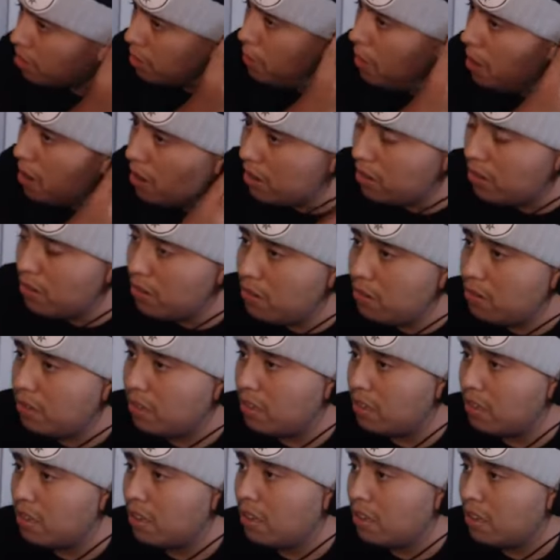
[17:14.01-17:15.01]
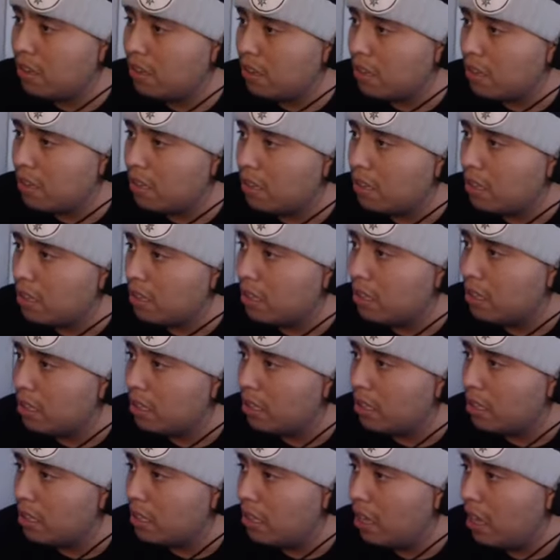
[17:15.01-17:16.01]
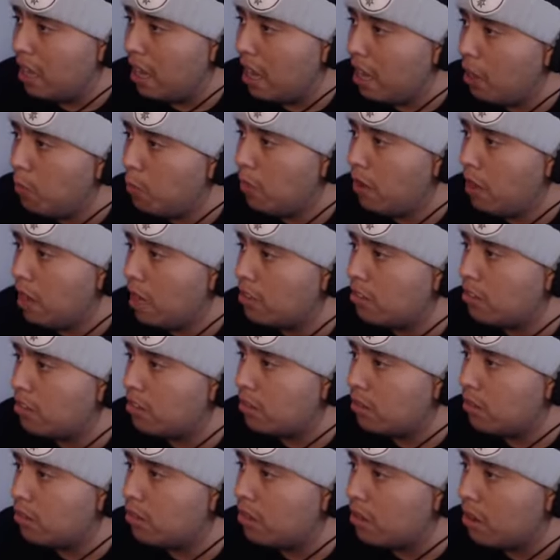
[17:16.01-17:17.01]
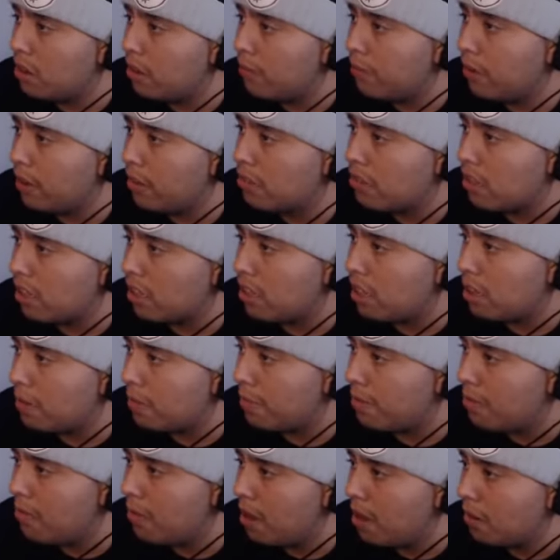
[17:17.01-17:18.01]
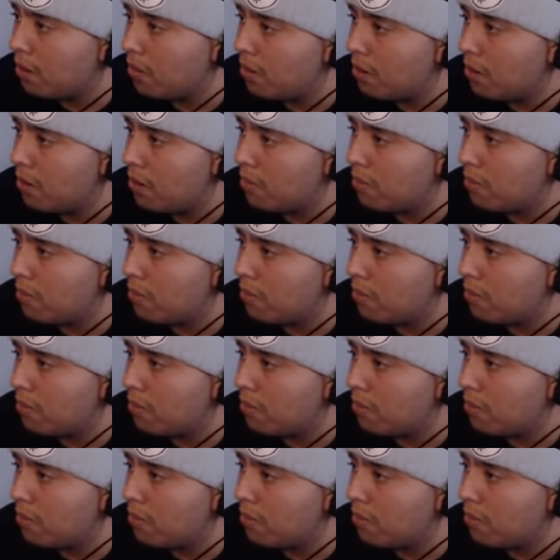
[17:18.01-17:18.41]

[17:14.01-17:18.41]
Come on, dude. Even when I just lose the gunfights like that, bro. I don't know.